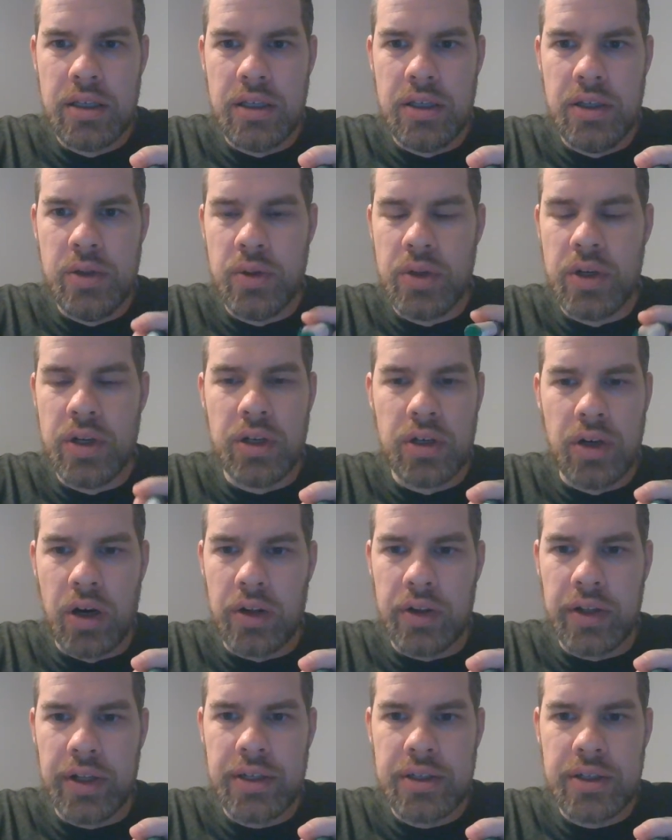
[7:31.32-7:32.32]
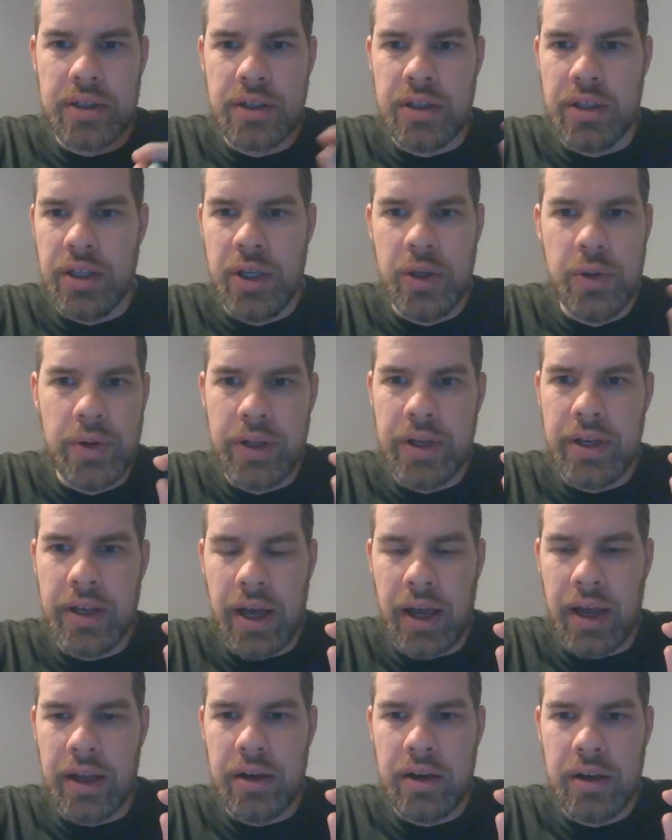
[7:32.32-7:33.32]
You can call it Unit
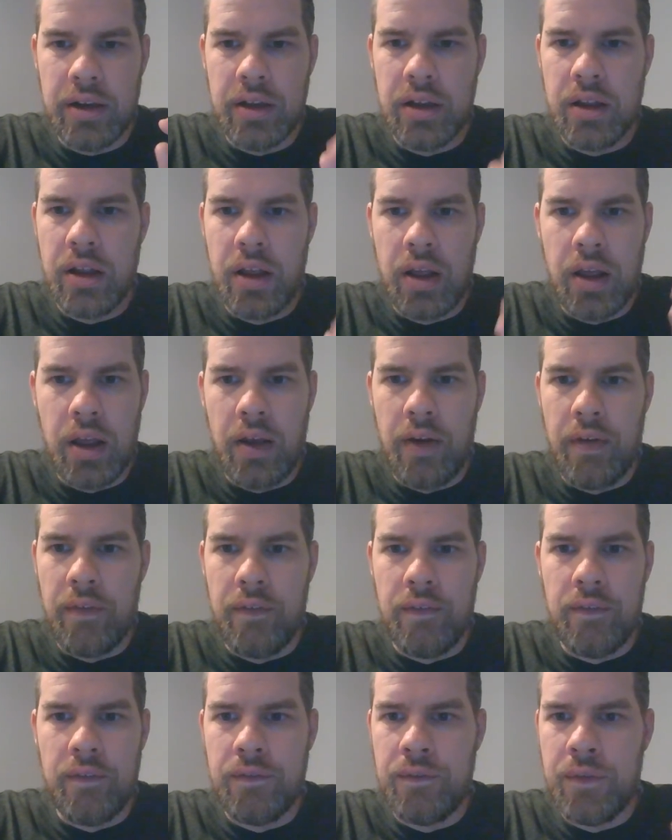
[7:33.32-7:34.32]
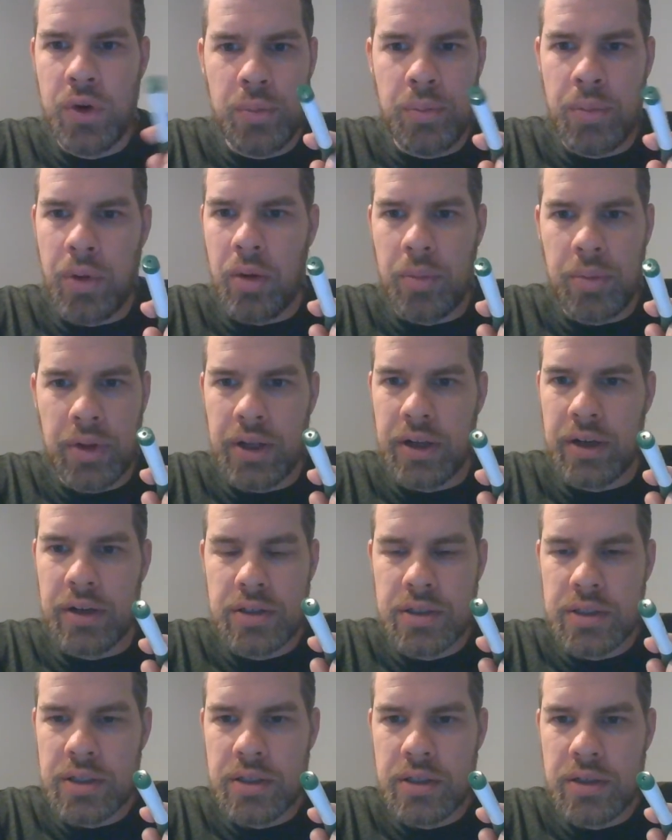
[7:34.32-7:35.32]
9 Football
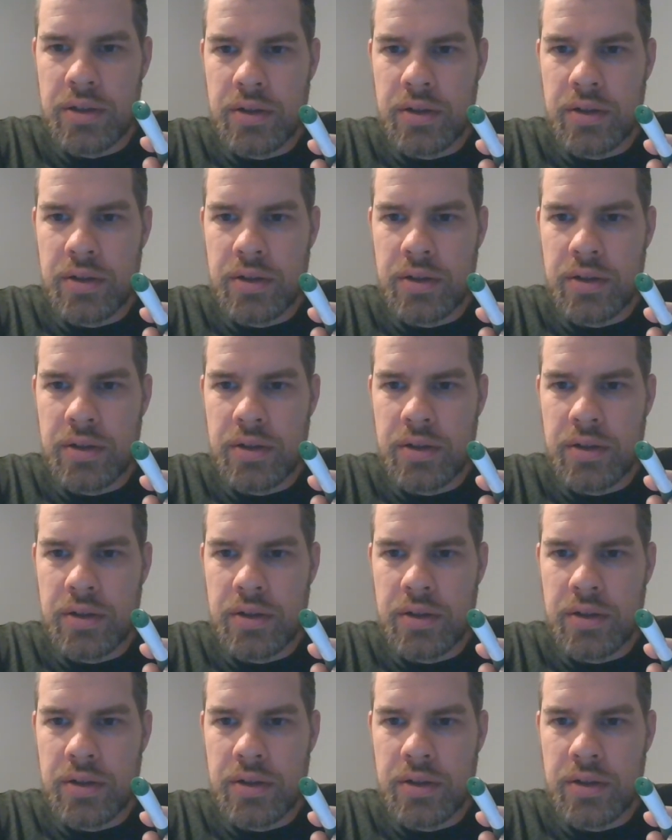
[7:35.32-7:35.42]
Players,